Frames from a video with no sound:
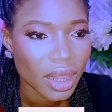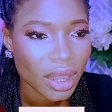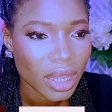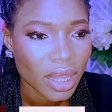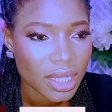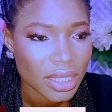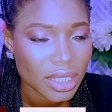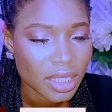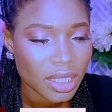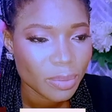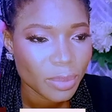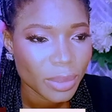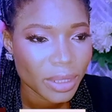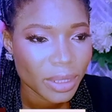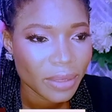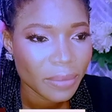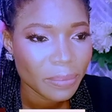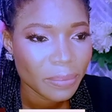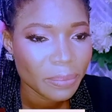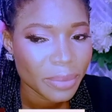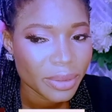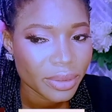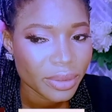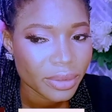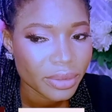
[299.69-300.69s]

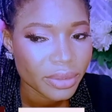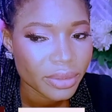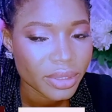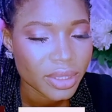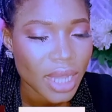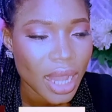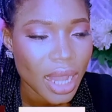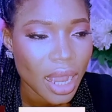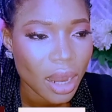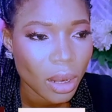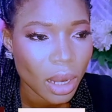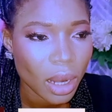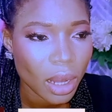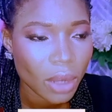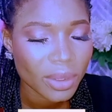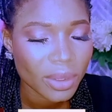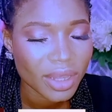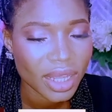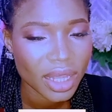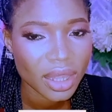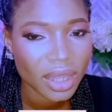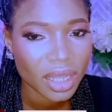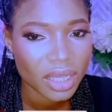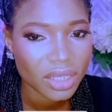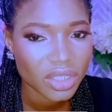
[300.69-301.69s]
discipline built around
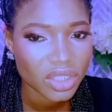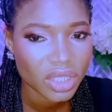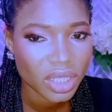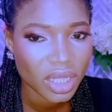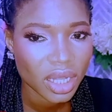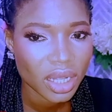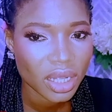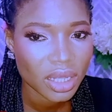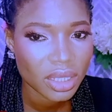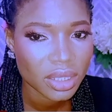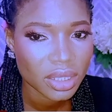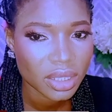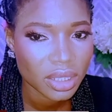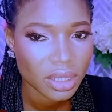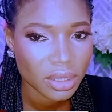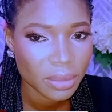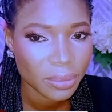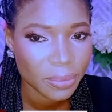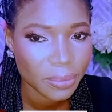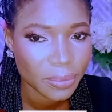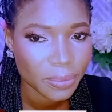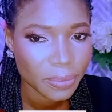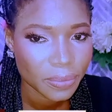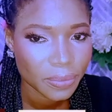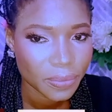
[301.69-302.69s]
the national
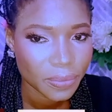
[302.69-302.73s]
team.